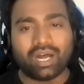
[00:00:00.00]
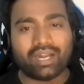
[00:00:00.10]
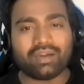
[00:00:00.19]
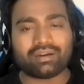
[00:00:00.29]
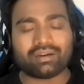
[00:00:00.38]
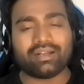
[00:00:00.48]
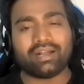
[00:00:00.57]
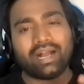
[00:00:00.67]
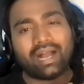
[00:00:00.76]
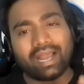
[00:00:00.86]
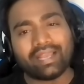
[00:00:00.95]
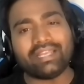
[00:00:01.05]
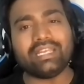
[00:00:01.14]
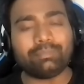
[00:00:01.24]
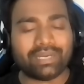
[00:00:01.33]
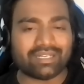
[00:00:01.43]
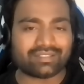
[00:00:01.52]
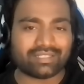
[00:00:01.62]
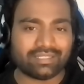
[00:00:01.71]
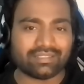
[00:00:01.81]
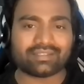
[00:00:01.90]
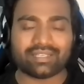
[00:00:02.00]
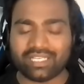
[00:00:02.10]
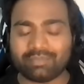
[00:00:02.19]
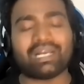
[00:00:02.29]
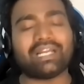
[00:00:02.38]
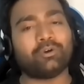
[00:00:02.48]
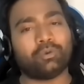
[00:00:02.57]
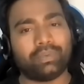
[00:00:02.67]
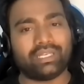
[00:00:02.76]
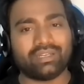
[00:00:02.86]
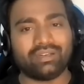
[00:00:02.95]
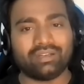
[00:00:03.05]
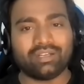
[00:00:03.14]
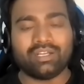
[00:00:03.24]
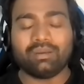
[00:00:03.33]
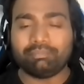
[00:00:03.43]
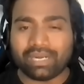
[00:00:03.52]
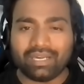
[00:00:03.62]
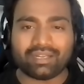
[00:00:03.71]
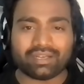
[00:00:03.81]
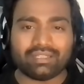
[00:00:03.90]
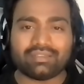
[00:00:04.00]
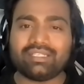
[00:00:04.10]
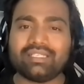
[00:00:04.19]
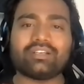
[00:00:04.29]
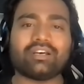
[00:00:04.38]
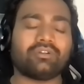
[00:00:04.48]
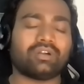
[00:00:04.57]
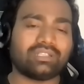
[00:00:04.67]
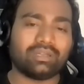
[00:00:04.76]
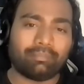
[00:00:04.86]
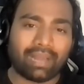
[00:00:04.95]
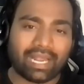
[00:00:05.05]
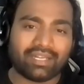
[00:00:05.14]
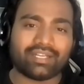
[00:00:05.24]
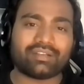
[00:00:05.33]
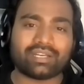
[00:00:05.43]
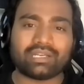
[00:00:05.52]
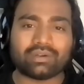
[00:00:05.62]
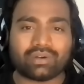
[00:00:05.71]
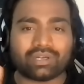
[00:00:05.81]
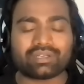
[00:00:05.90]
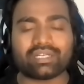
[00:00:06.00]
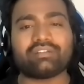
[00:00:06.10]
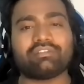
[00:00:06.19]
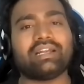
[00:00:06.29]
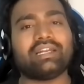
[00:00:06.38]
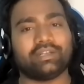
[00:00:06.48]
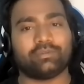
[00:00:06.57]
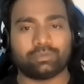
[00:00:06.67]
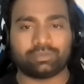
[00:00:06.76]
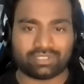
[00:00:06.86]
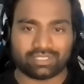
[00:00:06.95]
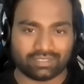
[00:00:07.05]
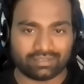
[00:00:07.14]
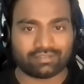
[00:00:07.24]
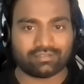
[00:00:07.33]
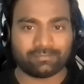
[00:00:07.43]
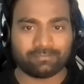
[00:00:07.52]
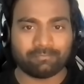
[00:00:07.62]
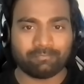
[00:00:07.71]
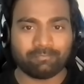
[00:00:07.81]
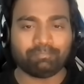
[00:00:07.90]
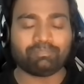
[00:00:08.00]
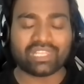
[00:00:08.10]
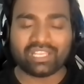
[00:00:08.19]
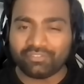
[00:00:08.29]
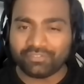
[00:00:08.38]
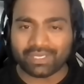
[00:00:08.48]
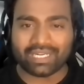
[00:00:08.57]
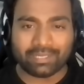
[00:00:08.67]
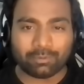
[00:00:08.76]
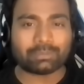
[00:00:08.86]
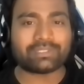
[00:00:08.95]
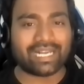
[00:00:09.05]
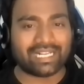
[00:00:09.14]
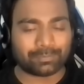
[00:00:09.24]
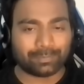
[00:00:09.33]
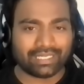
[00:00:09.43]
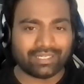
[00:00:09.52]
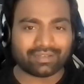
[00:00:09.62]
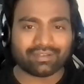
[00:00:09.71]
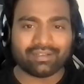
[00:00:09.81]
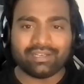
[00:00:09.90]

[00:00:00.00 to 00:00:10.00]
are highly paid skills in my opinion, but these are not the mandatory or required DevOps skills. If you are a DevOps aspirant